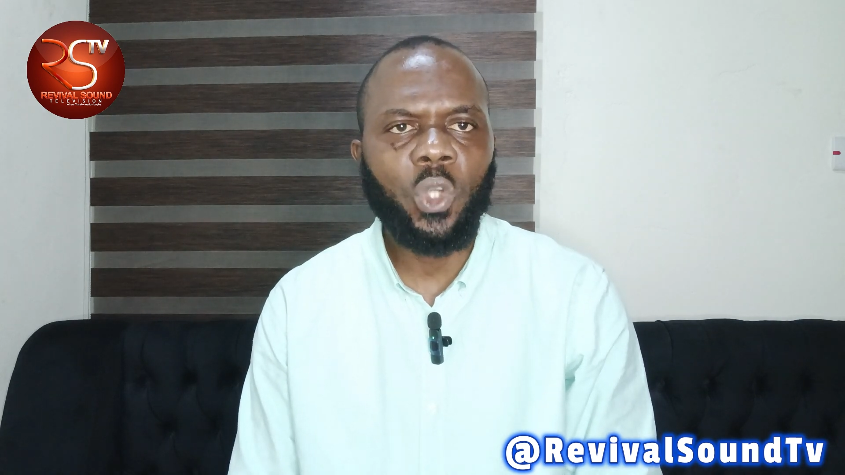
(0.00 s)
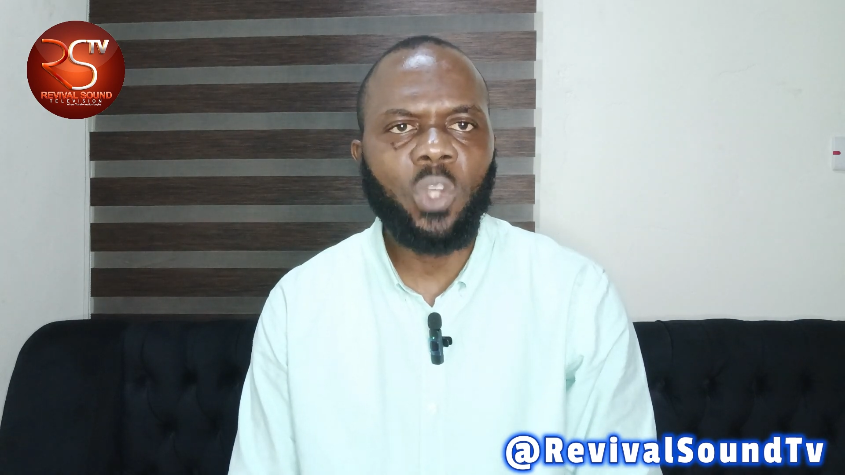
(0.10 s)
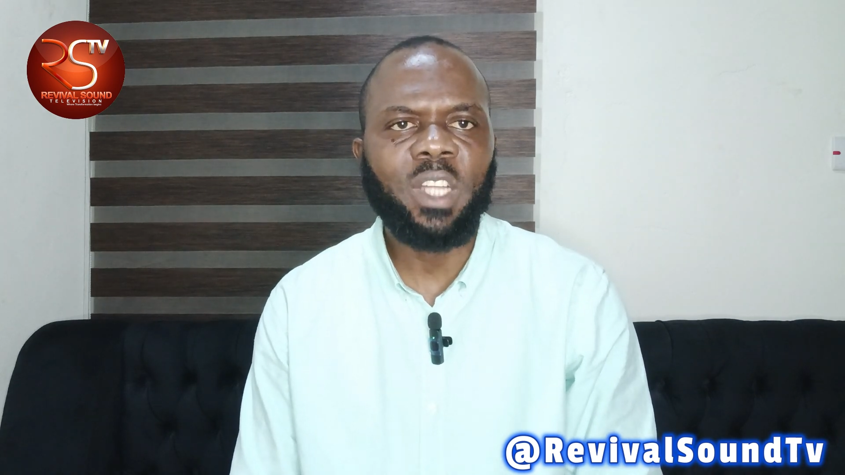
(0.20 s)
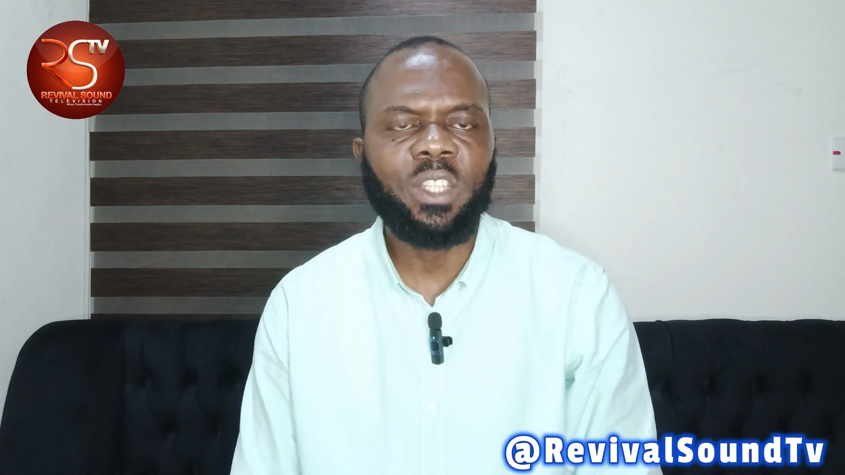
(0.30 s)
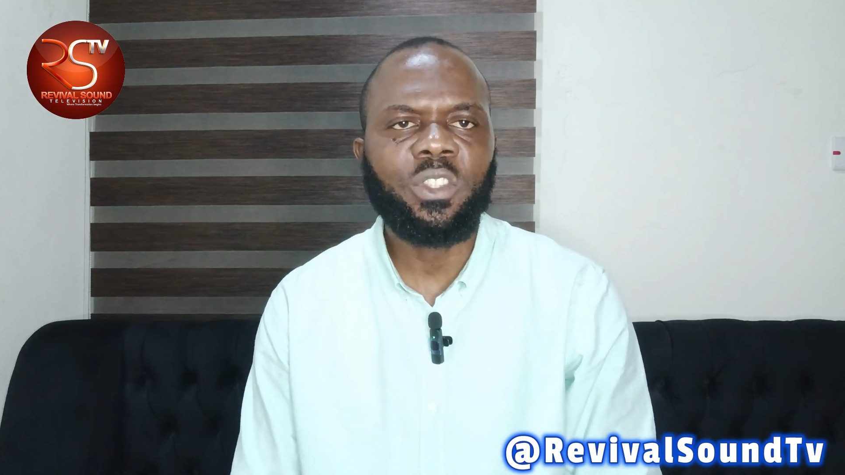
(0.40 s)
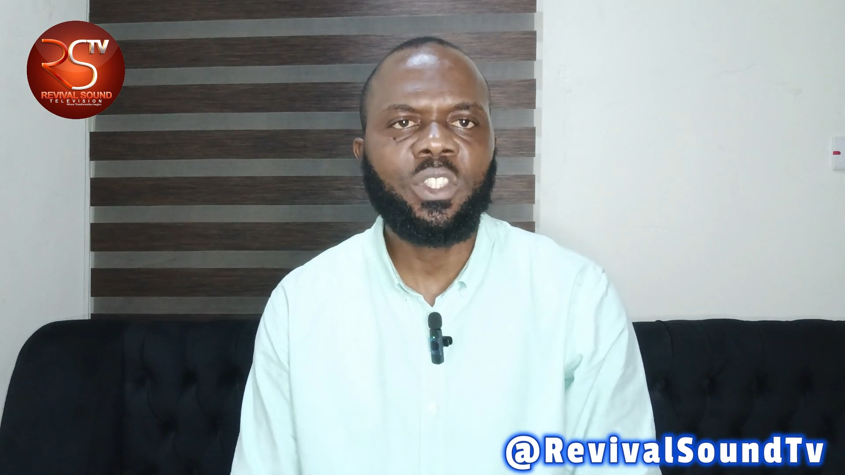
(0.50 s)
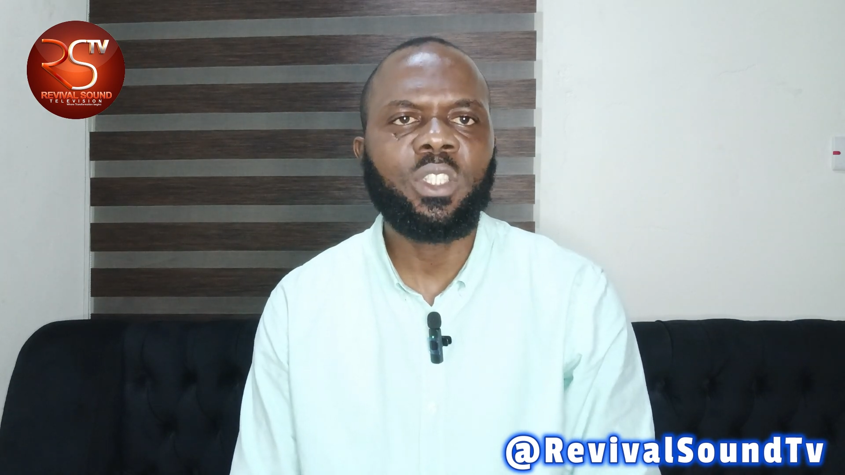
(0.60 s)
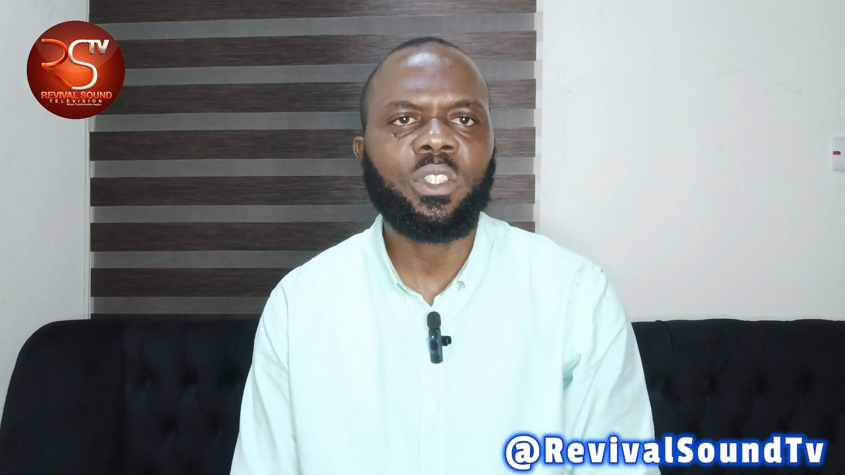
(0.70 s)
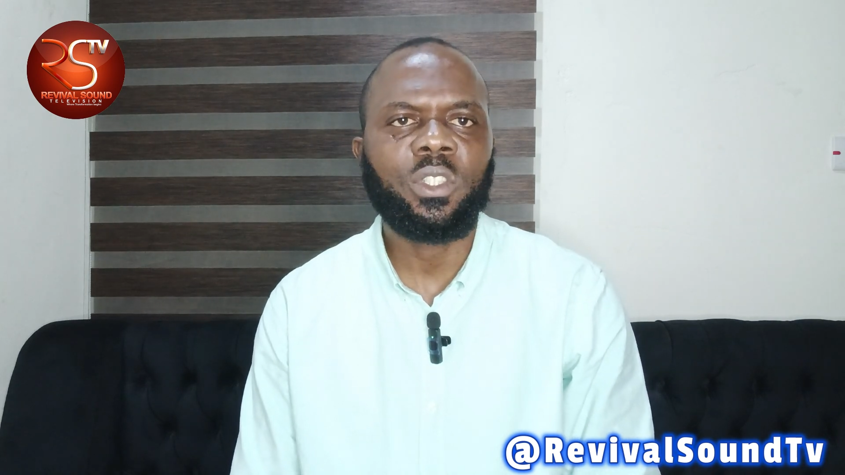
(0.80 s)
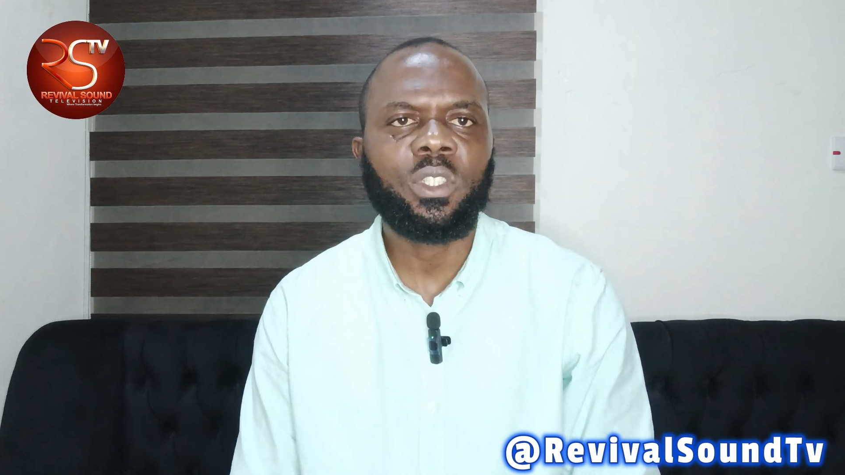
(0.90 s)
Those are the
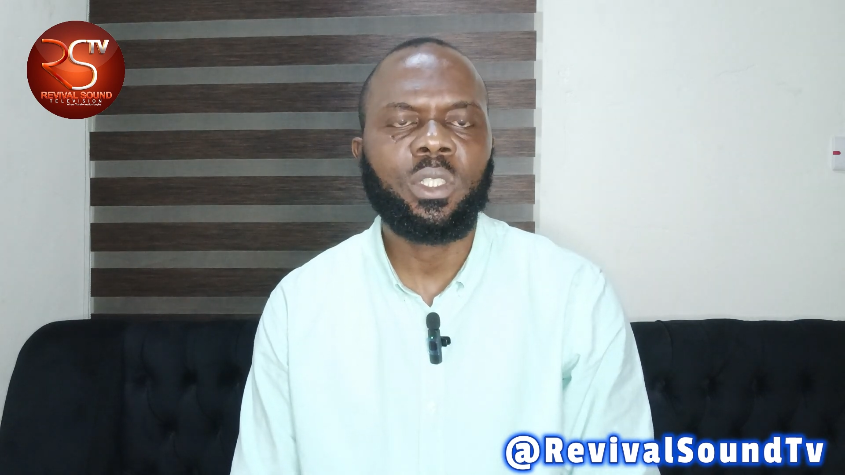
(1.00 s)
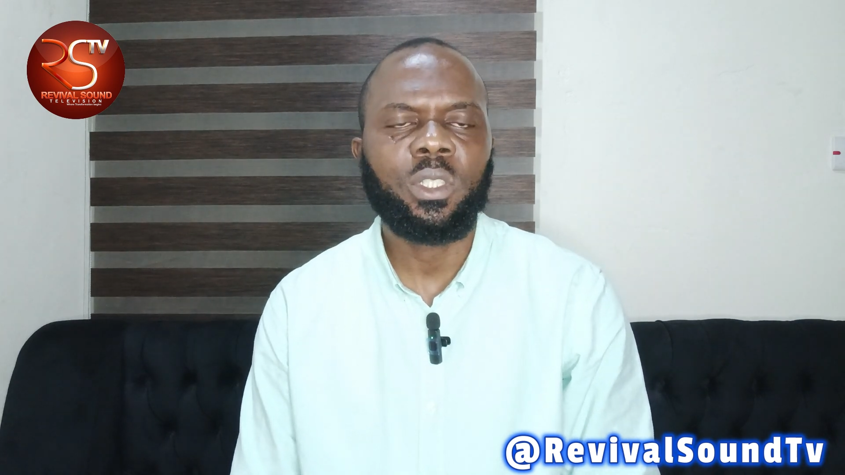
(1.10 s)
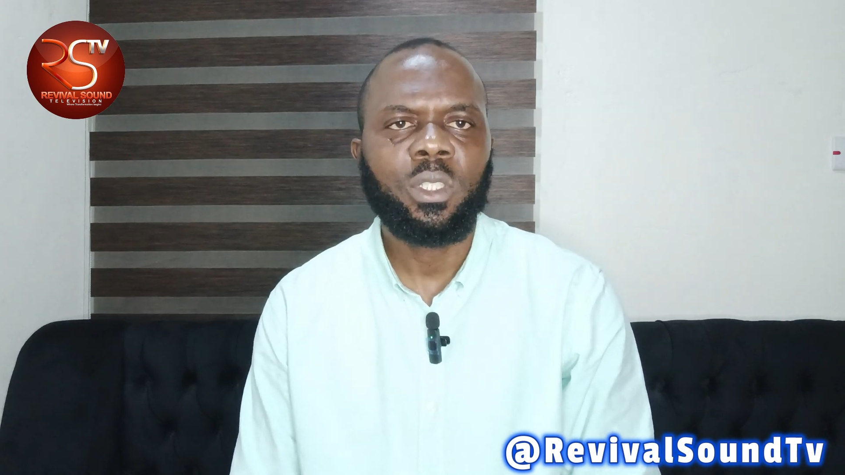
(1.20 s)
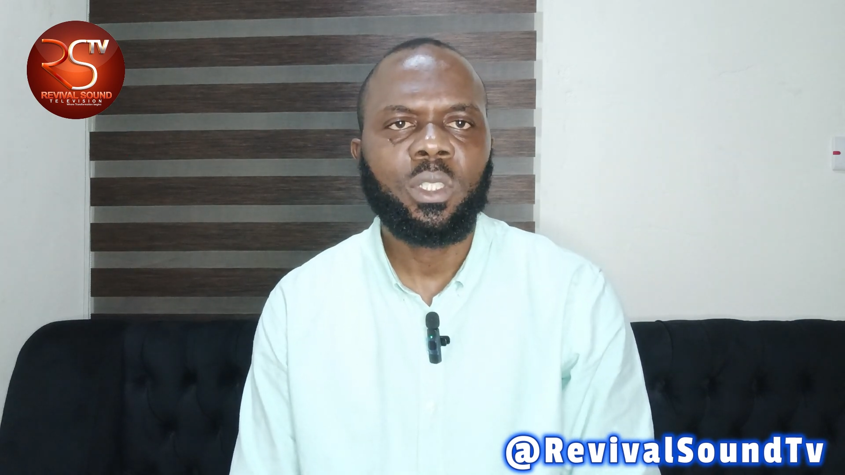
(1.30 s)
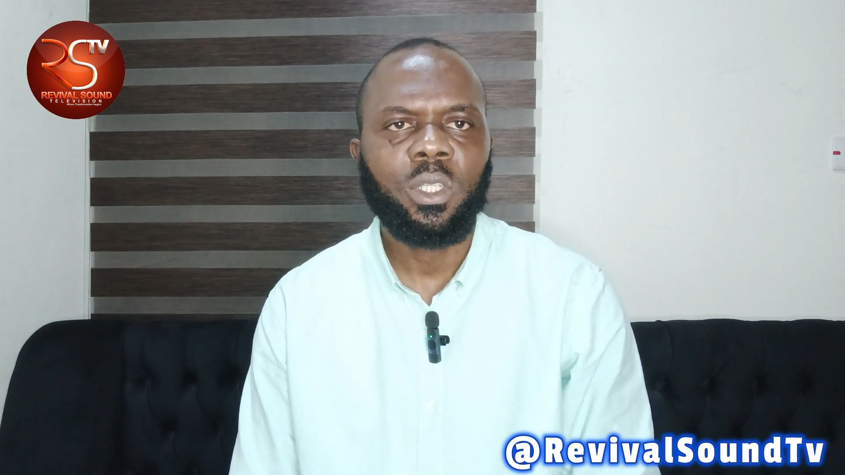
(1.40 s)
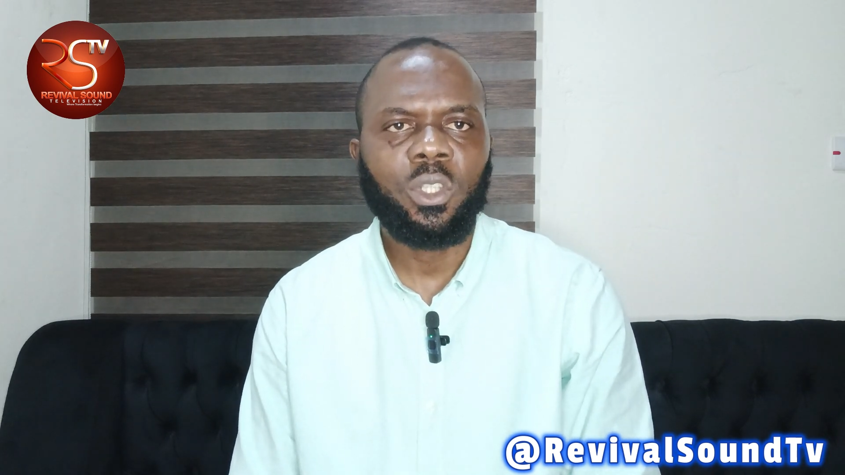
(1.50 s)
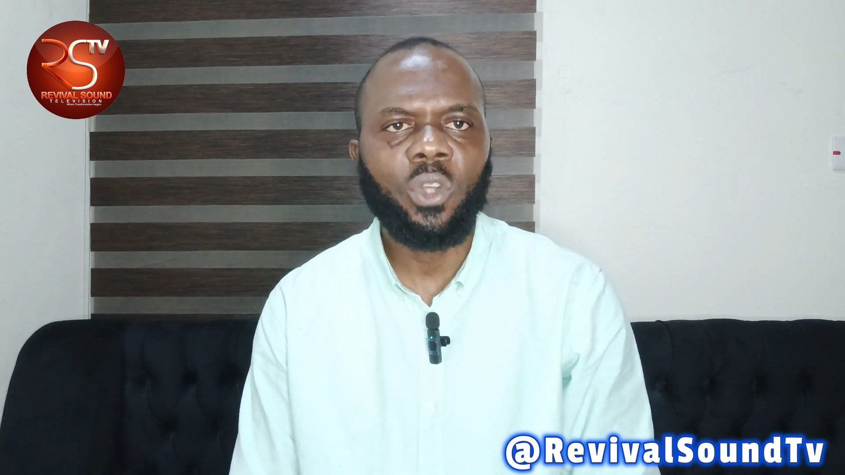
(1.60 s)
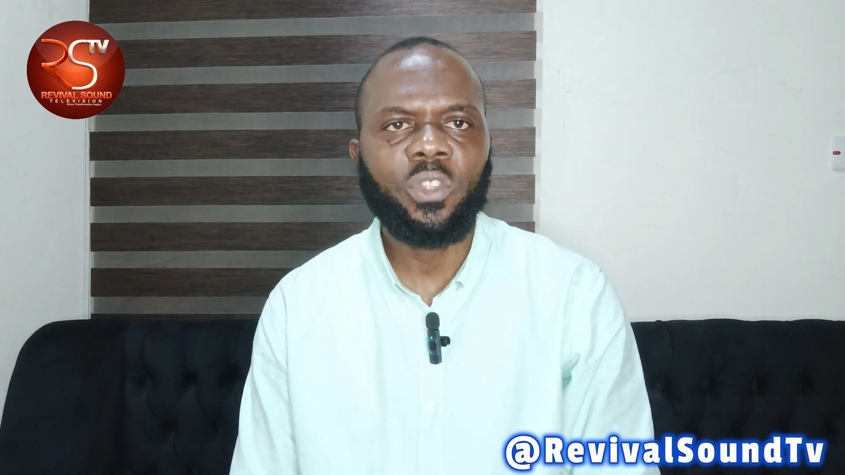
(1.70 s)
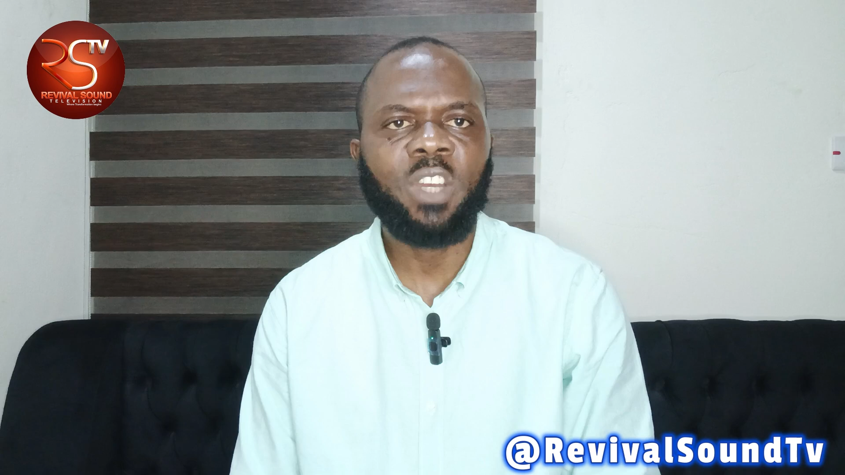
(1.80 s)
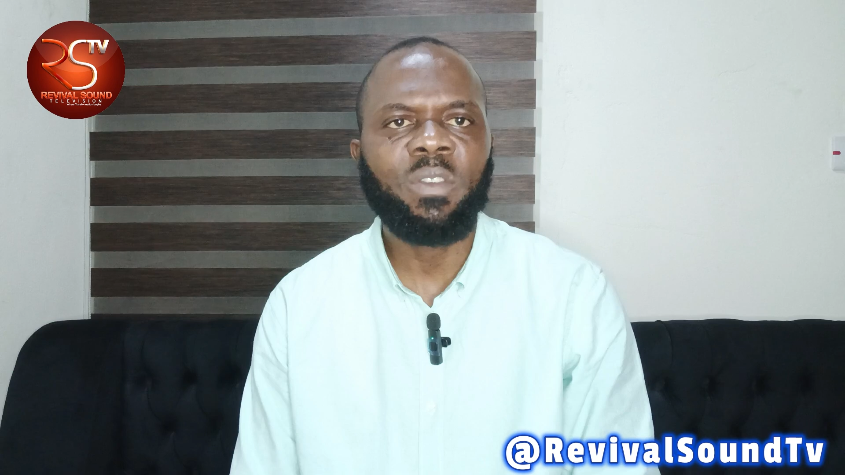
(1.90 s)
things God's